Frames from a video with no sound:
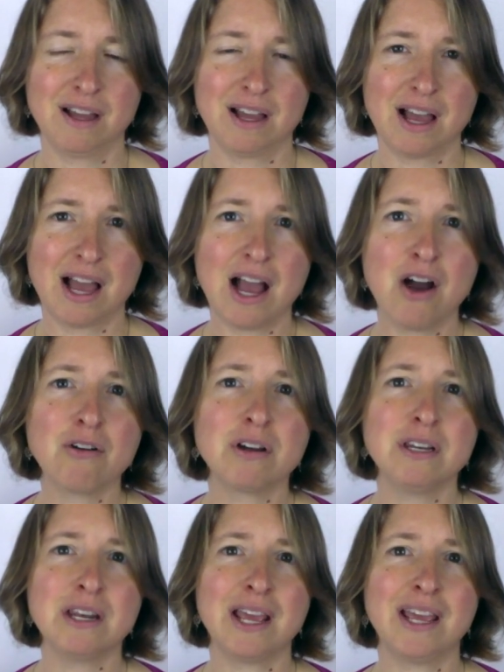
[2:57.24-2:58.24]
How
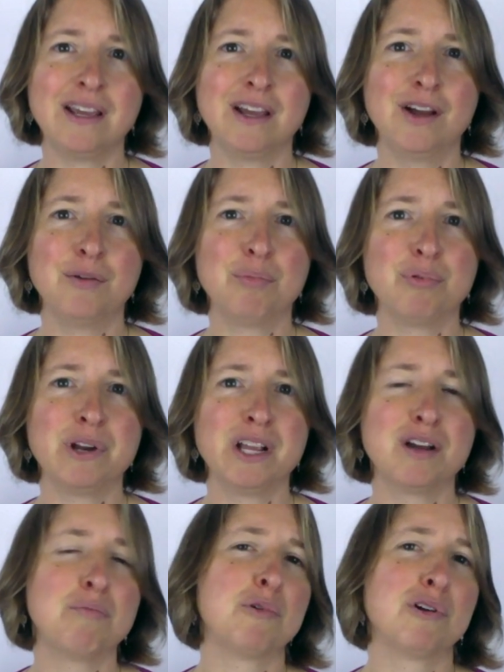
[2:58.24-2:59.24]
can I
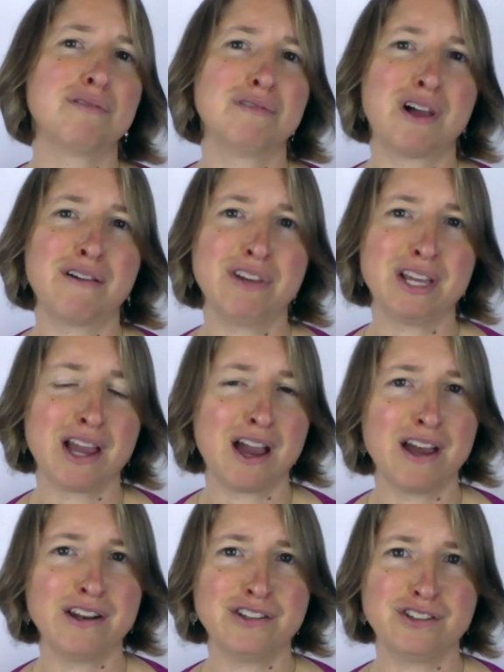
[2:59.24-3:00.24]
bring a more loving
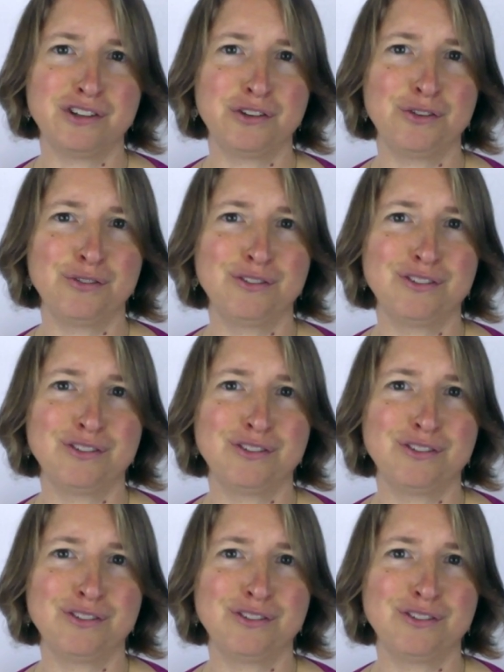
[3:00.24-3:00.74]
attitude